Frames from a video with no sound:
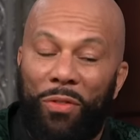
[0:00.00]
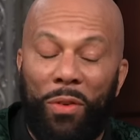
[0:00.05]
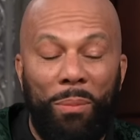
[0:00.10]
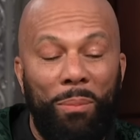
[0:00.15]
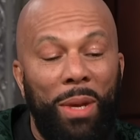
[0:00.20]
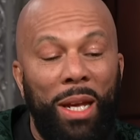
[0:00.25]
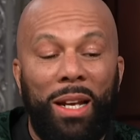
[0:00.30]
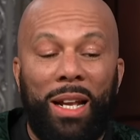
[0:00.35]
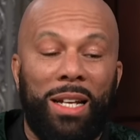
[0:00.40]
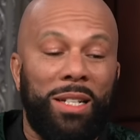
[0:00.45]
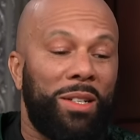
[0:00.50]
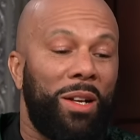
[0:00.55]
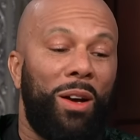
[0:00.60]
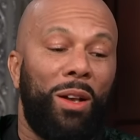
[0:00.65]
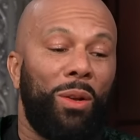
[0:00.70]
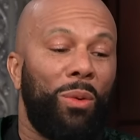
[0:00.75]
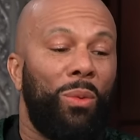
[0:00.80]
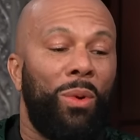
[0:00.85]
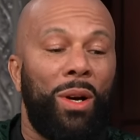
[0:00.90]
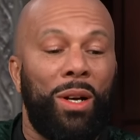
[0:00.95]
for me, that's
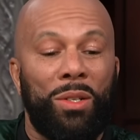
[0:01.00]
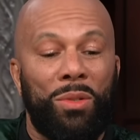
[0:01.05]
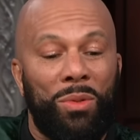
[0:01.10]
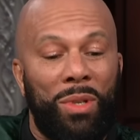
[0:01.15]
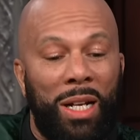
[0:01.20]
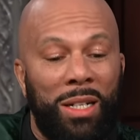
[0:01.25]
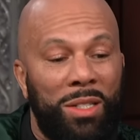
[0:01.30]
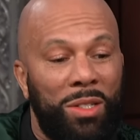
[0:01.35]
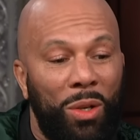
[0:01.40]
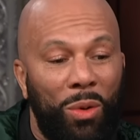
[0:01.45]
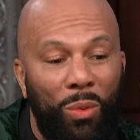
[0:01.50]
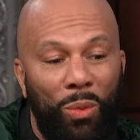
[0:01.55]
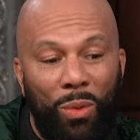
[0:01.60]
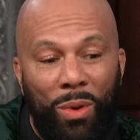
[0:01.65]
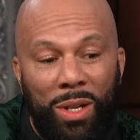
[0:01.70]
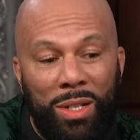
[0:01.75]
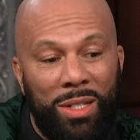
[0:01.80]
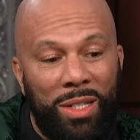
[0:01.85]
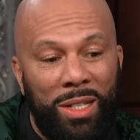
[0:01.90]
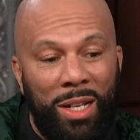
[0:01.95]
all it was, was I took
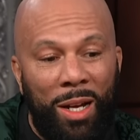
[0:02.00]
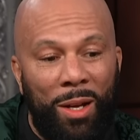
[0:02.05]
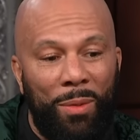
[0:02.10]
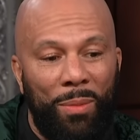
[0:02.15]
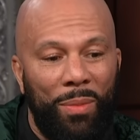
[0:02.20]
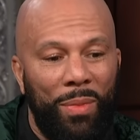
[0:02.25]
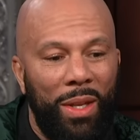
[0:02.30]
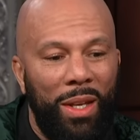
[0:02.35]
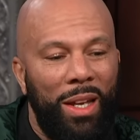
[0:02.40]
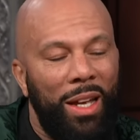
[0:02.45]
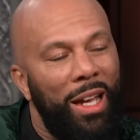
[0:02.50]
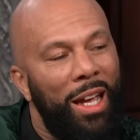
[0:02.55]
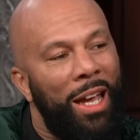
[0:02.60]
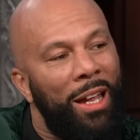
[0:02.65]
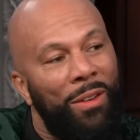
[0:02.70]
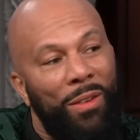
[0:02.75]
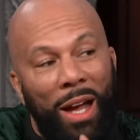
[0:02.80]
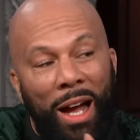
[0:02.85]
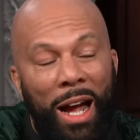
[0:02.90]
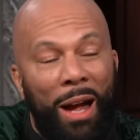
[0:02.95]
one step.
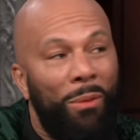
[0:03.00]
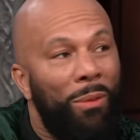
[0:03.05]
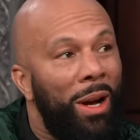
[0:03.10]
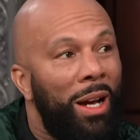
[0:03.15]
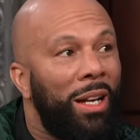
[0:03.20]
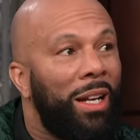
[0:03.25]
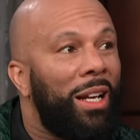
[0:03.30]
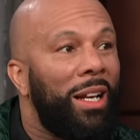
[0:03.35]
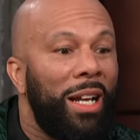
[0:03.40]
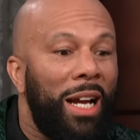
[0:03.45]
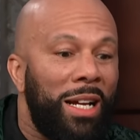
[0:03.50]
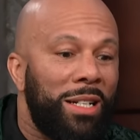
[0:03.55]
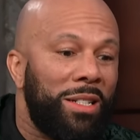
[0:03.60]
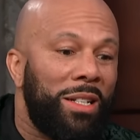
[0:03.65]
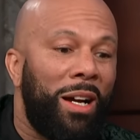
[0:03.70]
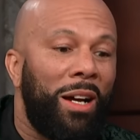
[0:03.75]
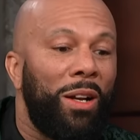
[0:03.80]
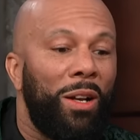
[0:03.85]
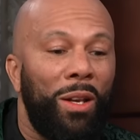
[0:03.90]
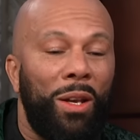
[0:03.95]
And ironically, I
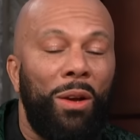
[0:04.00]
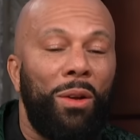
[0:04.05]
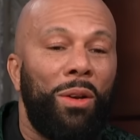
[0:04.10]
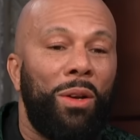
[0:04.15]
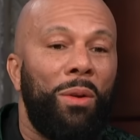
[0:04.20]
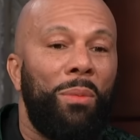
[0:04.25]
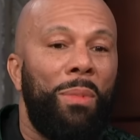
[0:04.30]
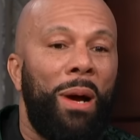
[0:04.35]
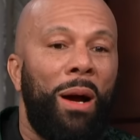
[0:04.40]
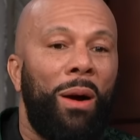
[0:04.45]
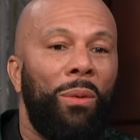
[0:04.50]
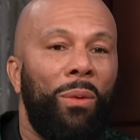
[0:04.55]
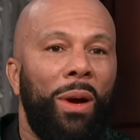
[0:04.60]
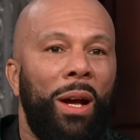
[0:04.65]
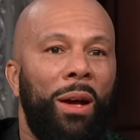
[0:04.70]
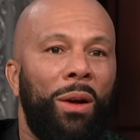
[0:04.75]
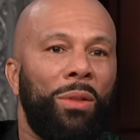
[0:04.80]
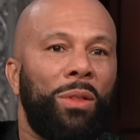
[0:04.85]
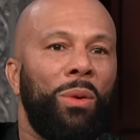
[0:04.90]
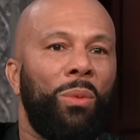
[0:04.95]
started learning about
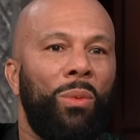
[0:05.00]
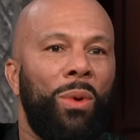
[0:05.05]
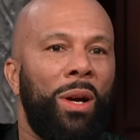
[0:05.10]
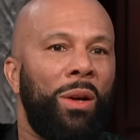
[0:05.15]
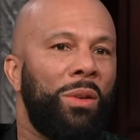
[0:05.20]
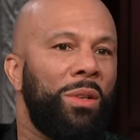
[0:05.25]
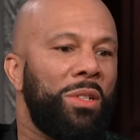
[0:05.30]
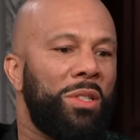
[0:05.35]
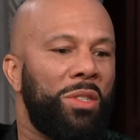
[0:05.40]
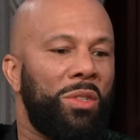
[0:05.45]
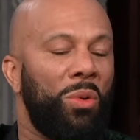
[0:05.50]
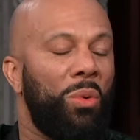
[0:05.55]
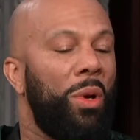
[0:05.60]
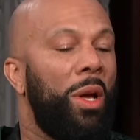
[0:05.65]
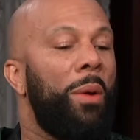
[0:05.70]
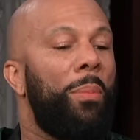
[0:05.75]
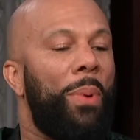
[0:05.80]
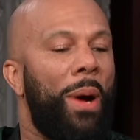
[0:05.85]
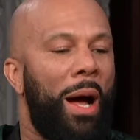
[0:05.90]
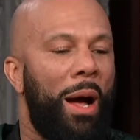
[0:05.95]
health and wellness through
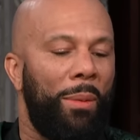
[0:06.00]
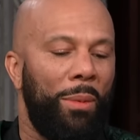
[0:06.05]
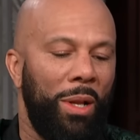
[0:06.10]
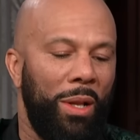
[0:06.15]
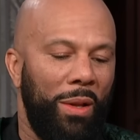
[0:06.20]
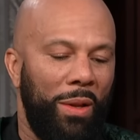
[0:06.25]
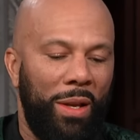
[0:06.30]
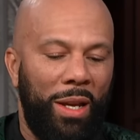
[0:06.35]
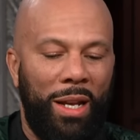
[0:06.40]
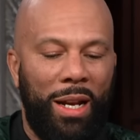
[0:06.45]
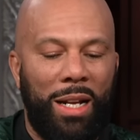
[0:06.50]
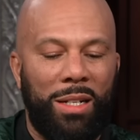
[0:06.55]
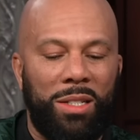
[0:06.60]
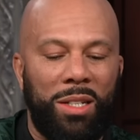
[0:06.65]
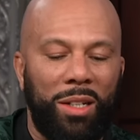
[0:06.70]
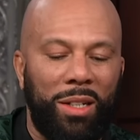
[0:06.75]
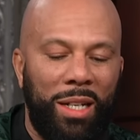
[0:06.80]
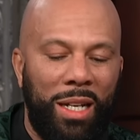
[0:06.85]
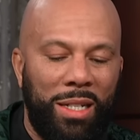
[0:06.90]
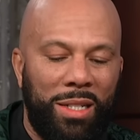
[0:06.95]
hip hop. And I
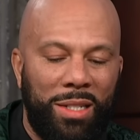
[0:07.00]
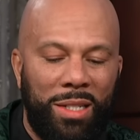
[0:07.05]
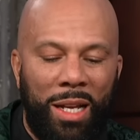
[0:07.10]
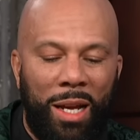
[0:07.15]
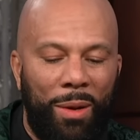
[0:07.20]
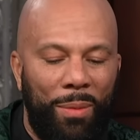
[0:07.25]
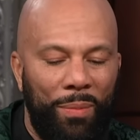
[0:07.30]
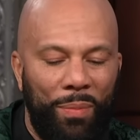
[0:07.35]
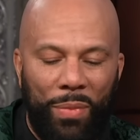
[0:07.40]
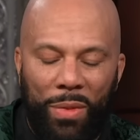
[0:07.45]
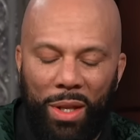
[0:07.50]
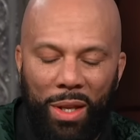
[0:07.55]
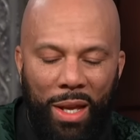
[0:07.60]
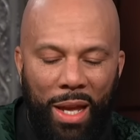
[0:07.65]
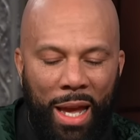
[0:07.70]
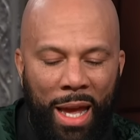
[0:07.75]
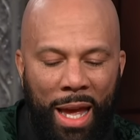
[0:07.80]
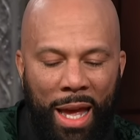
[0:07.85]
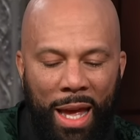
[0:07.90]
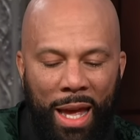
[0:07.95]
took that step
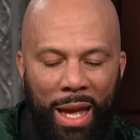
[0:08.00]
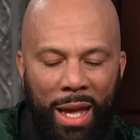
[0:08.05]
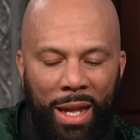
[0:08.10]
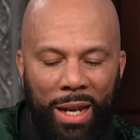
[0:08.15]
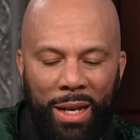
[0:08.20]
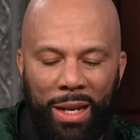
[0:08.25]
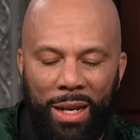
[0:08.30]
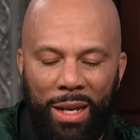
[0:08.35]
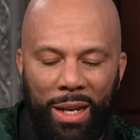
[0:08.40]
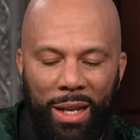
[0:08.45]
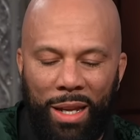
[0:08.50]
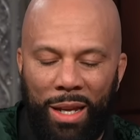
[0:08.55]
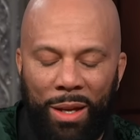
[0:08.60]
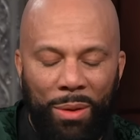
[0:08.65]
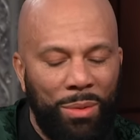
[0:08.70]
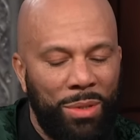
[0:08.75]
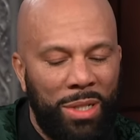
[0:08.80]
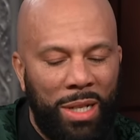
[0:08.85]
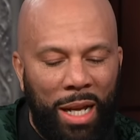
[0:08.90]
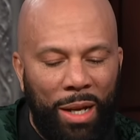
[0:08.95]
and
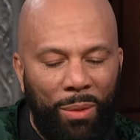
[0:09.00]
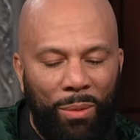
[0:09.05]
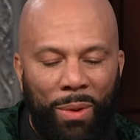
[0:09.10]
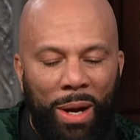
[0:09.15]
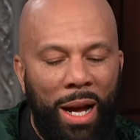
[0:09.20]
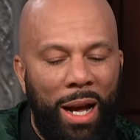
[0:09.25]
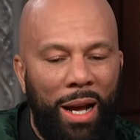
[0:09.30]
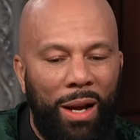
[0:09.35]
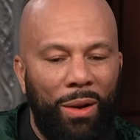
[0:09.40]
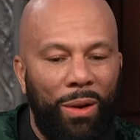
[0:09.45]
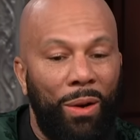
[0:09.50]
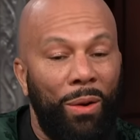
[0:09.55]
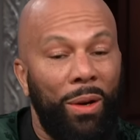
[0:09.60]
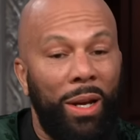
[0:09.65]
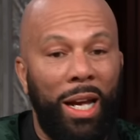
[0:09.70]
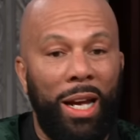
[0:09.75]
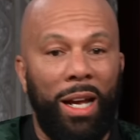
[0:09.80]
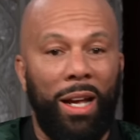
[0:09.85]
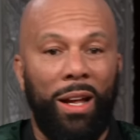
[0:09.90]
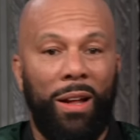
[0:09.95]
it was like, wow,
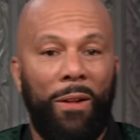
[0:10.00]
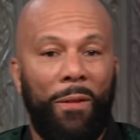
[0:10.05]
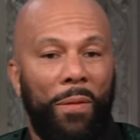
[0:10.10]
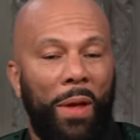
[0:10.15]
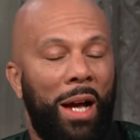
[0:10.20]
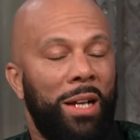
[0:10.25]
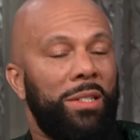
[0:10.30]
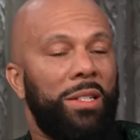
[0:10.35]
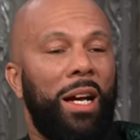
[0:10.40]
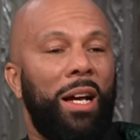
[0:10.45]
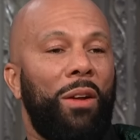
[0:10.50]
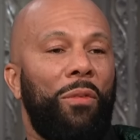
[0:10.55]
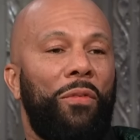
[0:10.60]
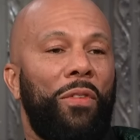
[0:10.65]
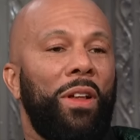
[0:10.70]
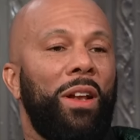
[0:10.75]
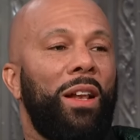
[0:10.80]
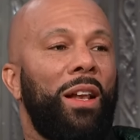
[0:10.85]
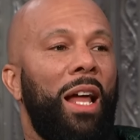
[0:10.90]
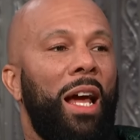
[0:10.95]
okay. I started
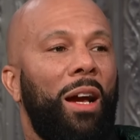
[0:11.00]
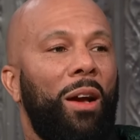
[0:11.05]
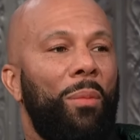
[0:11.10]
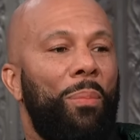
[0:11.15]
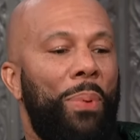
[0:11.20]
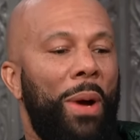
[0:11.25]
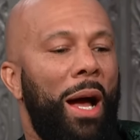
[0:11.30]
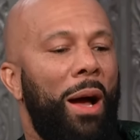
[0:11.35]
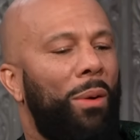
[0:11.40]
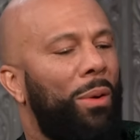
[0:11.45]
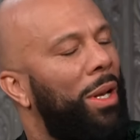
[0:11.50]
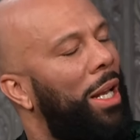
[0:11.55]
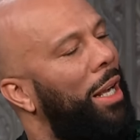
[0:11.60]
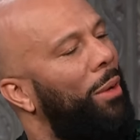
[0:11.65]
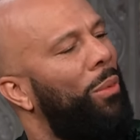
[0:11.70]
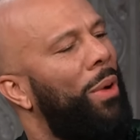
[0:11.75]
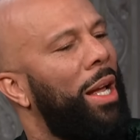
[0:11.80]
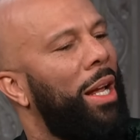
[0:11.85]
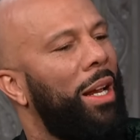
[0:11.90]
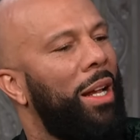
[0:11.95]
feeling like a power,
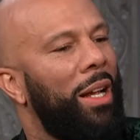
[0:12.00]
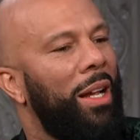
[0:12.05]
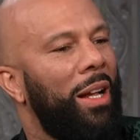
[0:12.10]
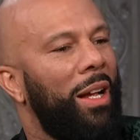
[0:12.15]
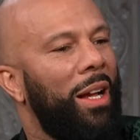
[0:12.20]
like, wait,